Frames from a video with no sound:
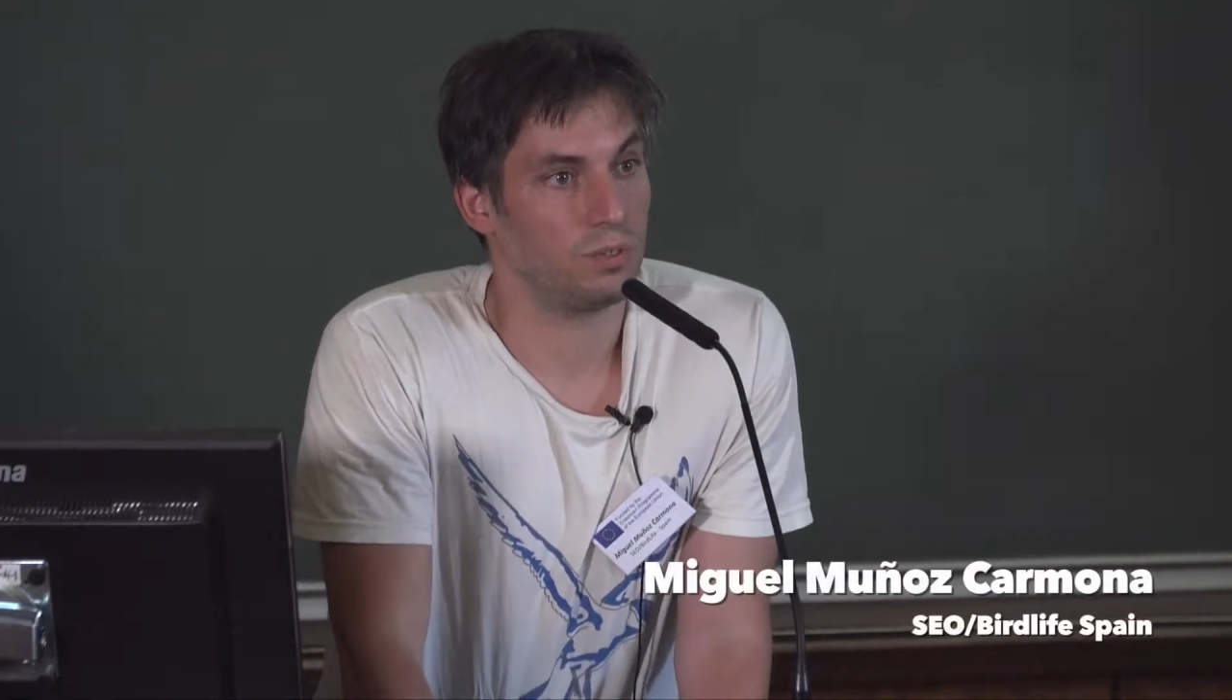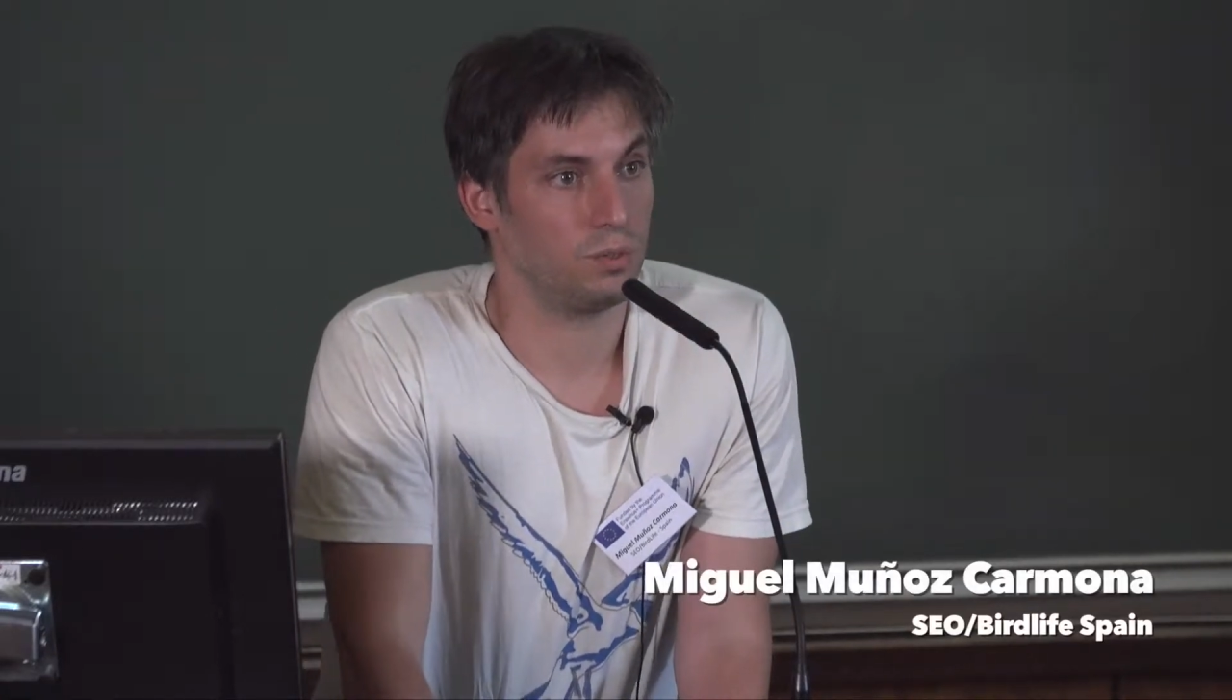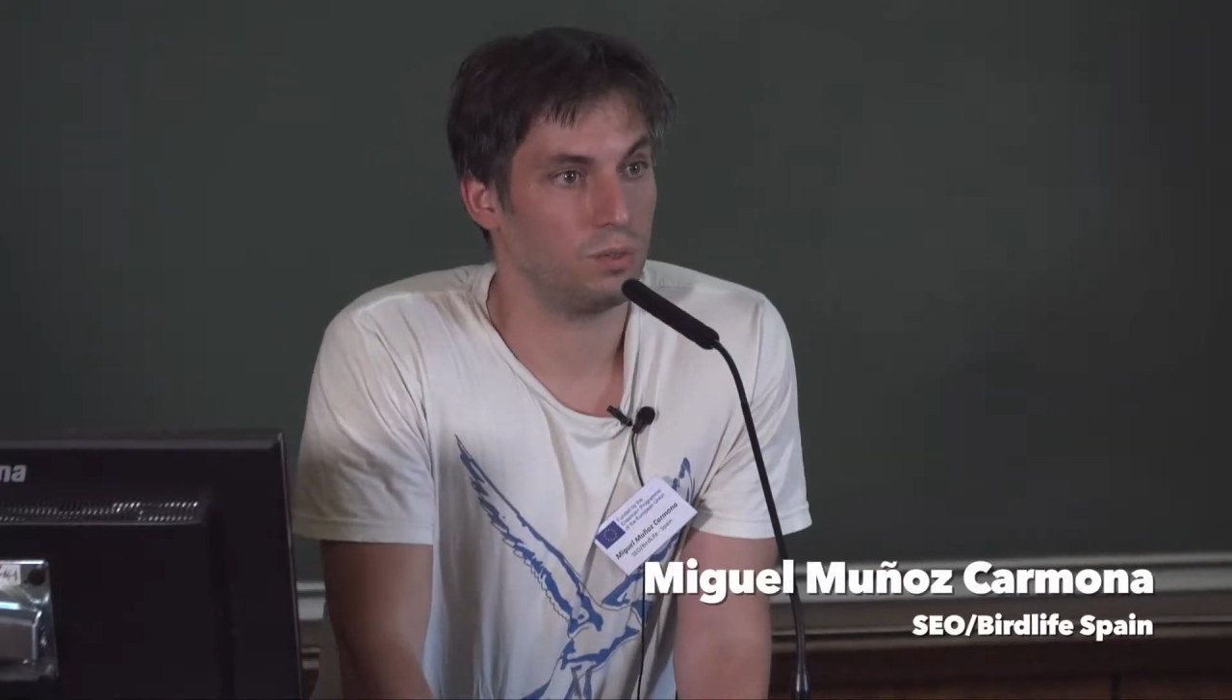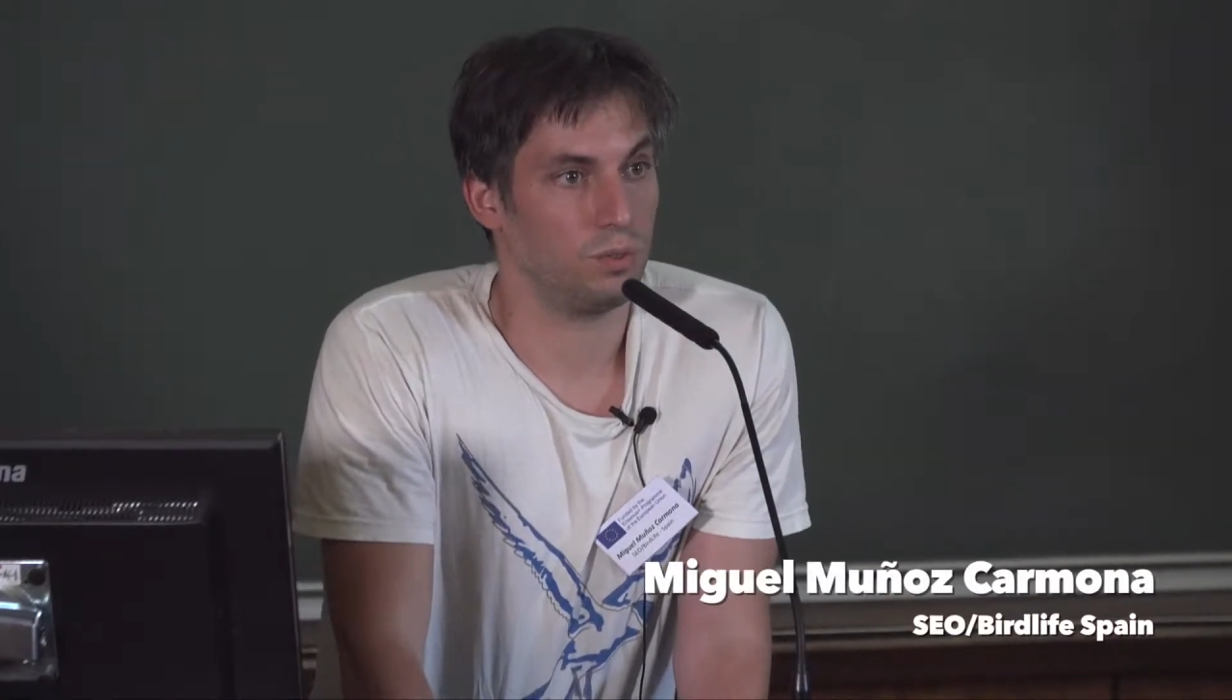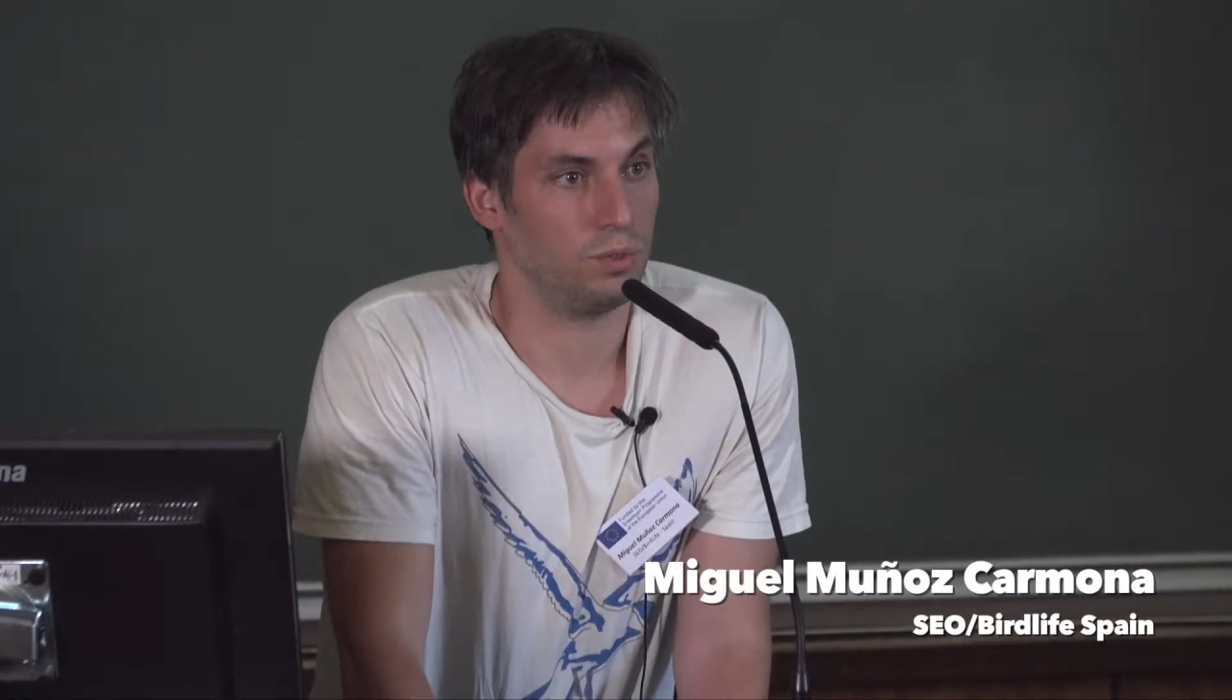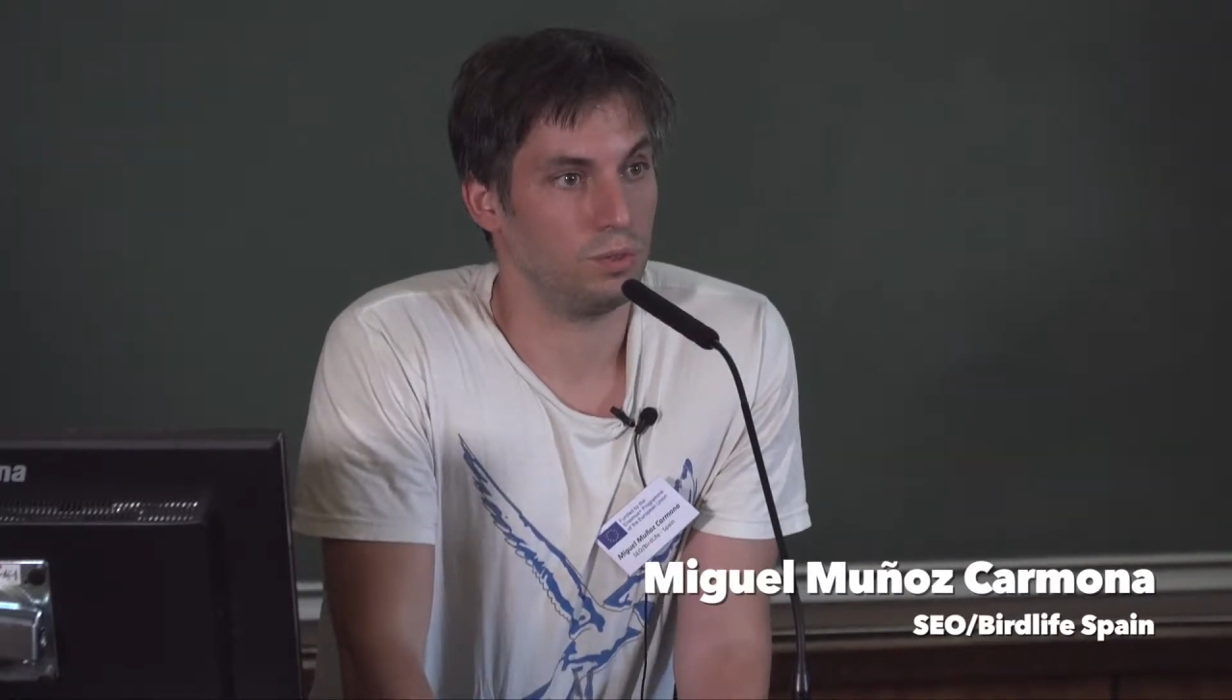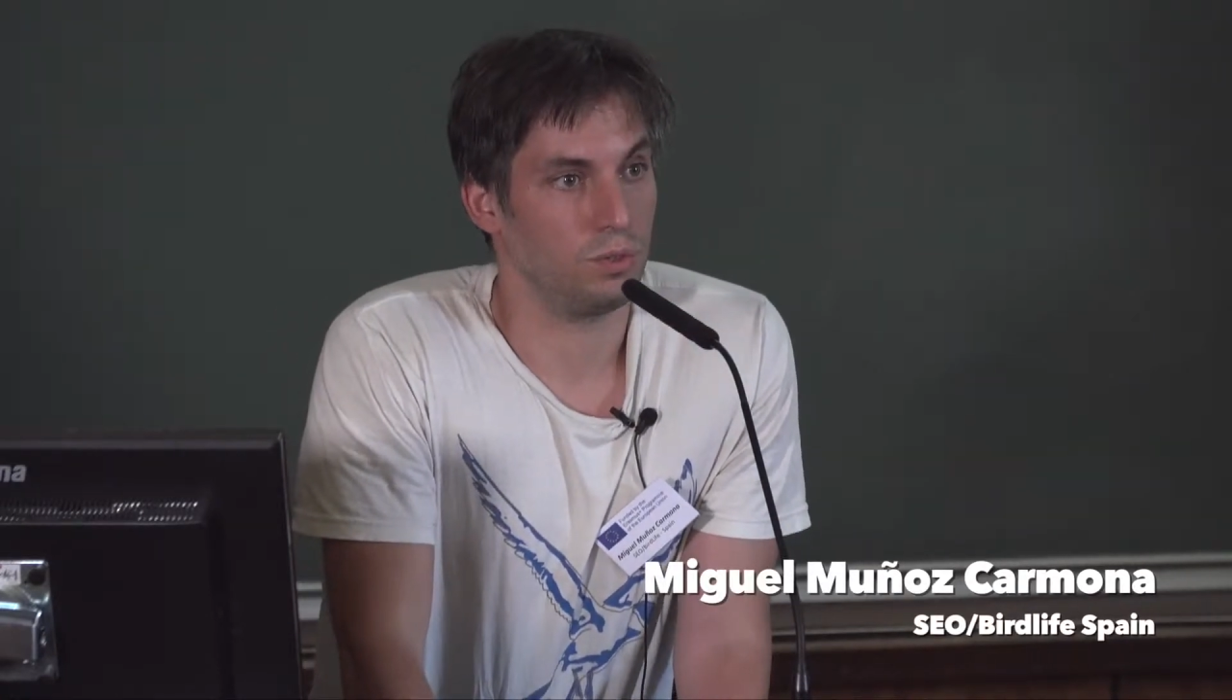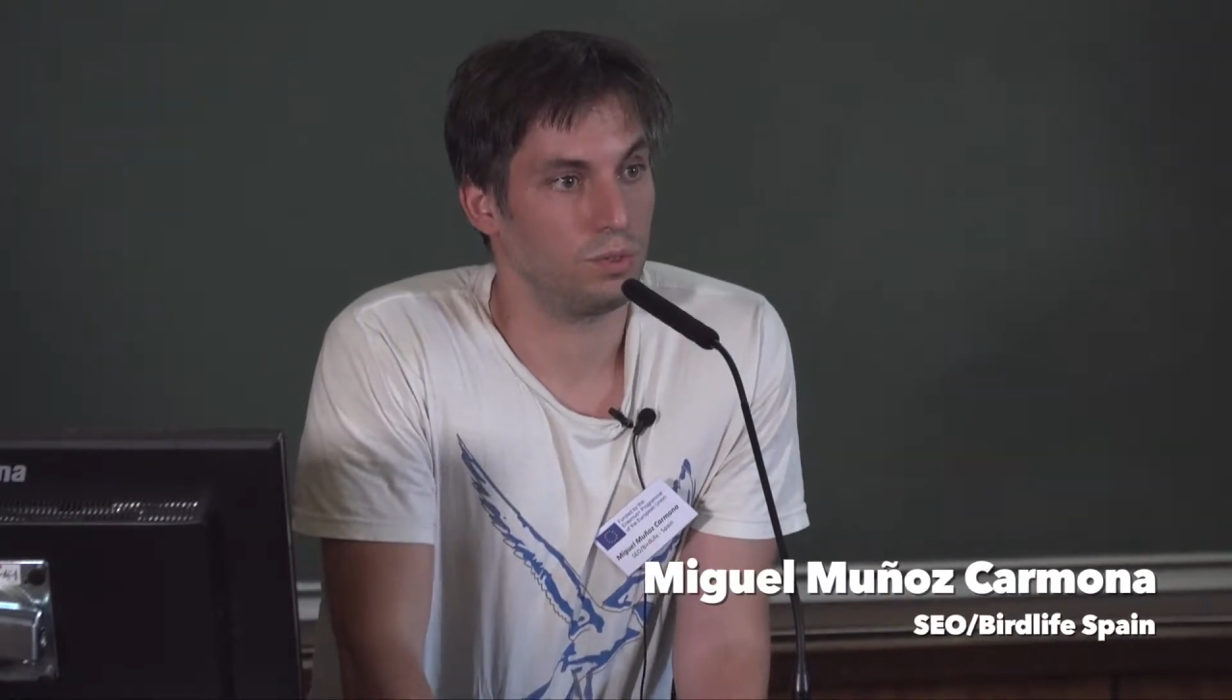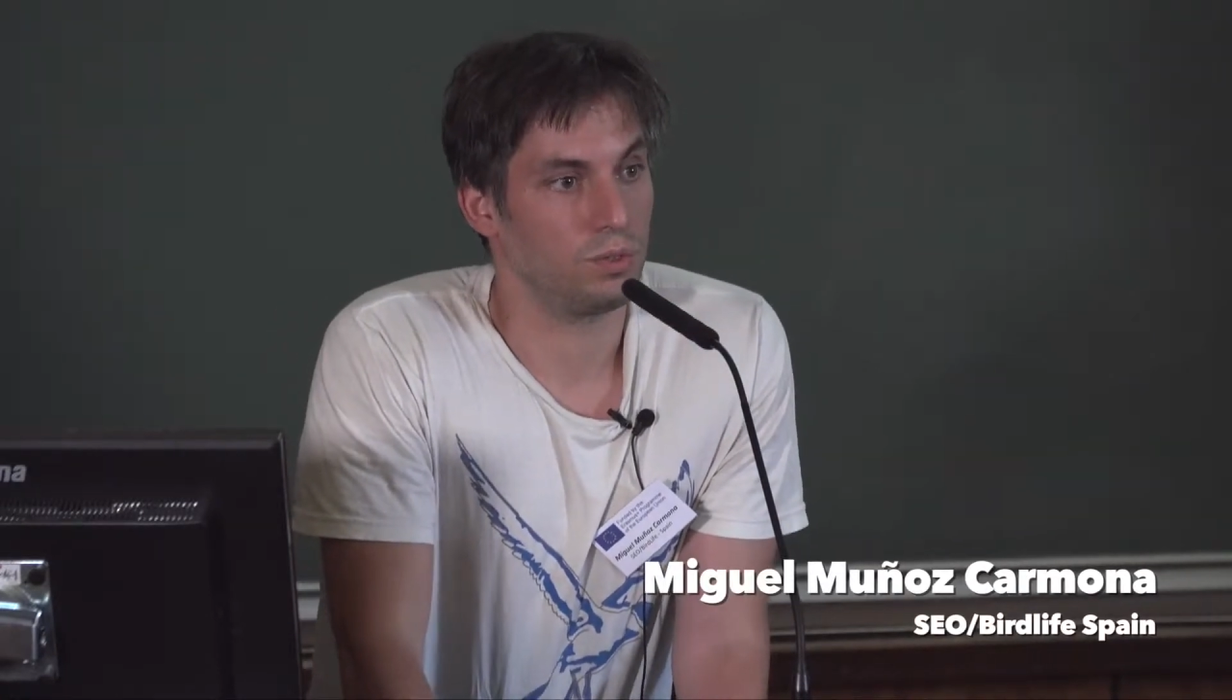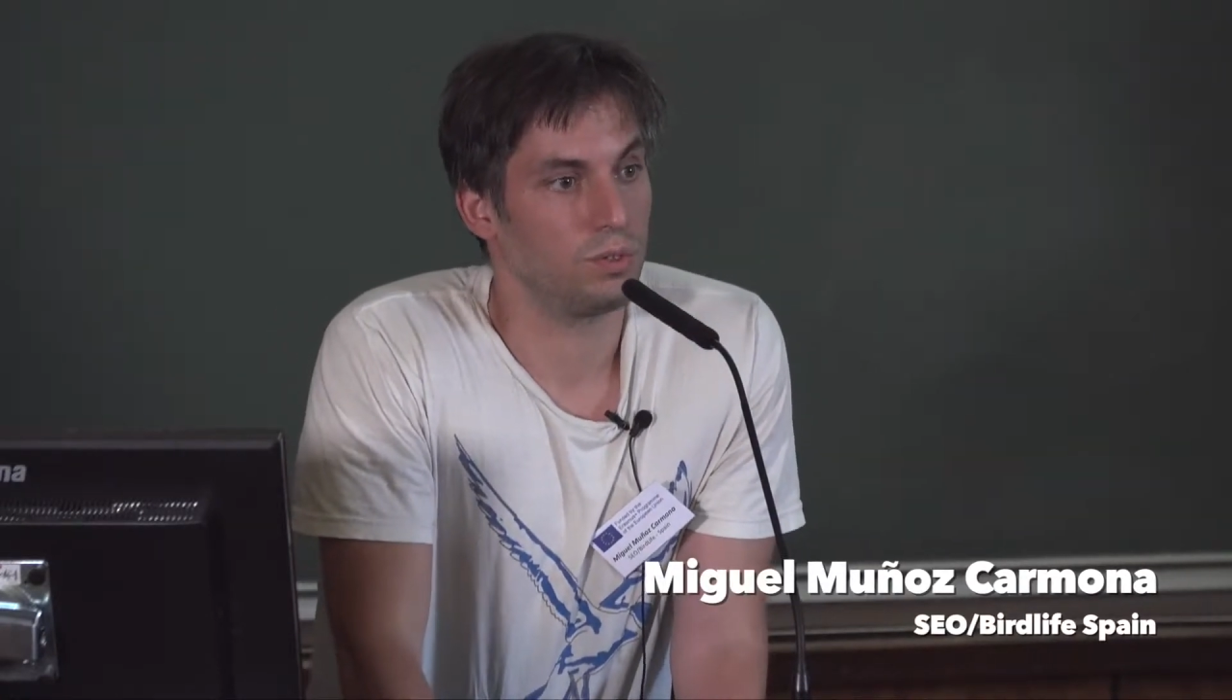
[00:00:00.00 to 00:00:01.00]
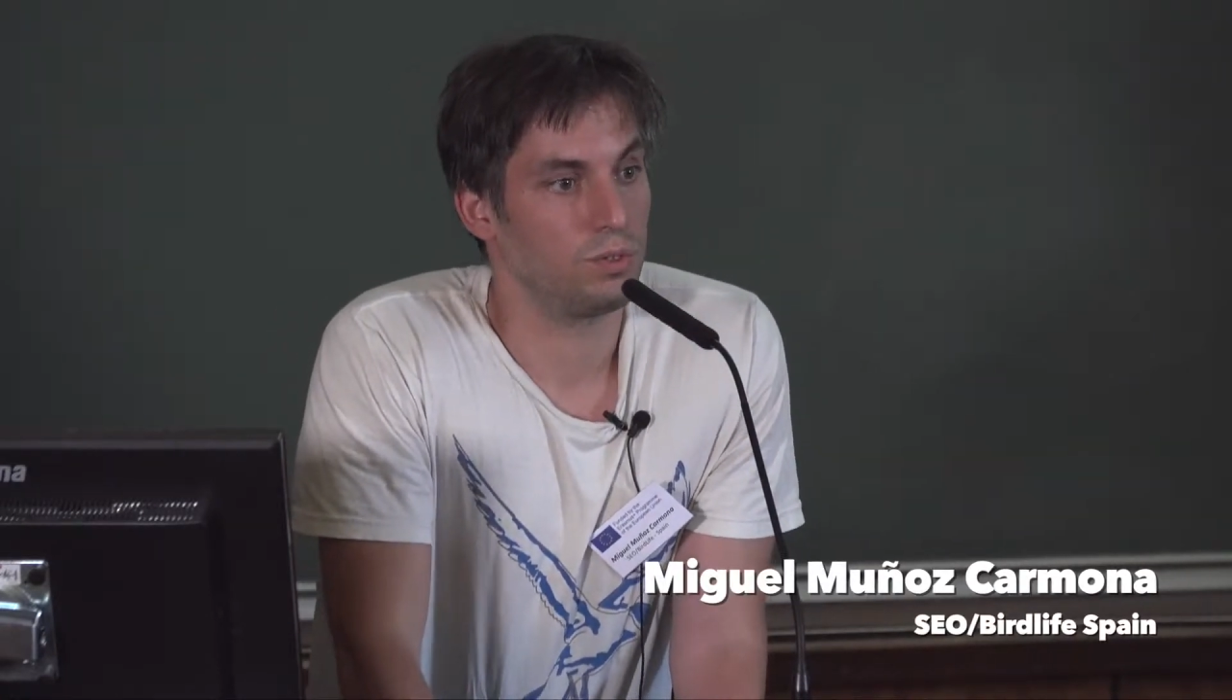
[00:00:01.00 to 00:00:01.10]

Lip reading: to